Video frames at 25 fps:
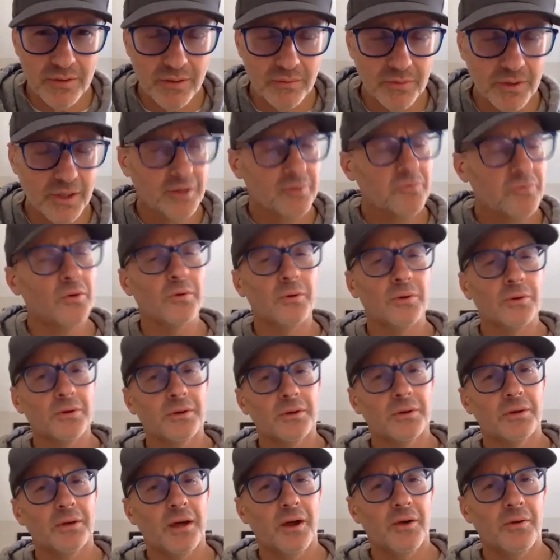I'm like, whoa,
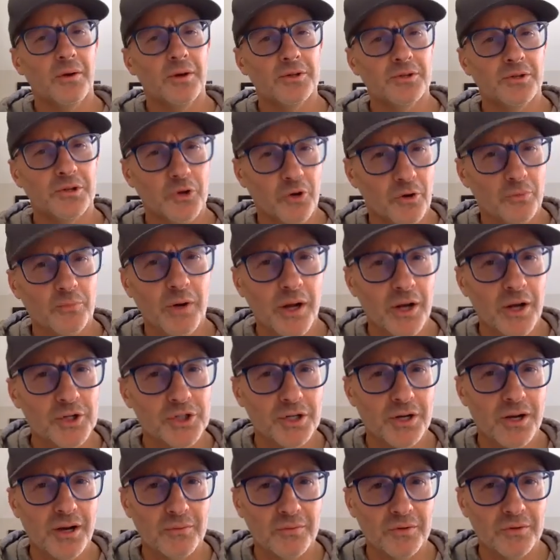you're Brad
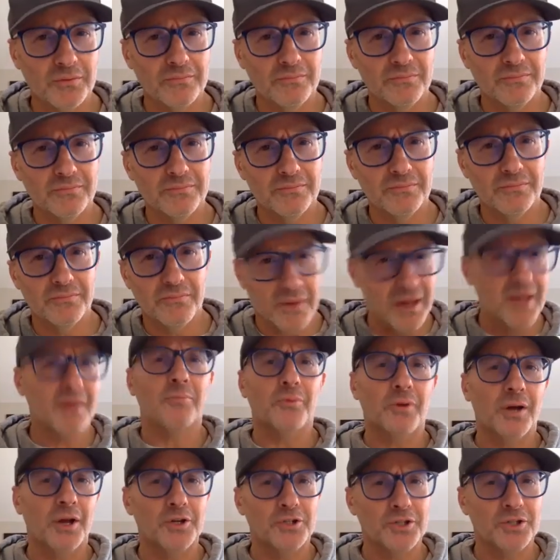Sham or my
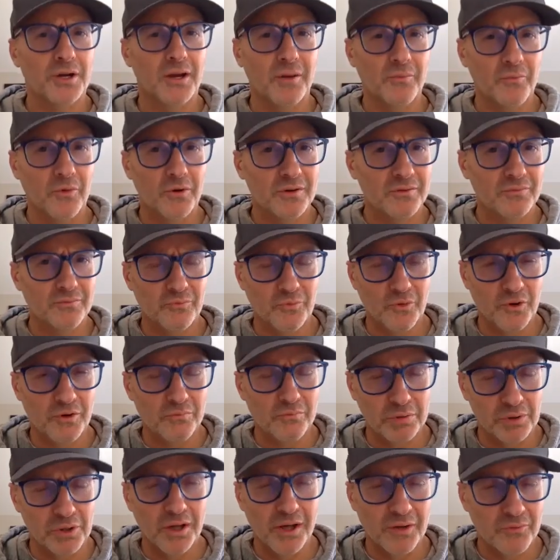Brad Sham? We're
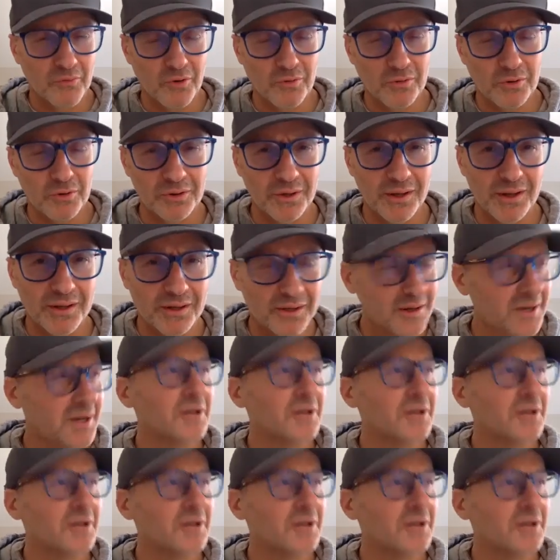blood. We're related.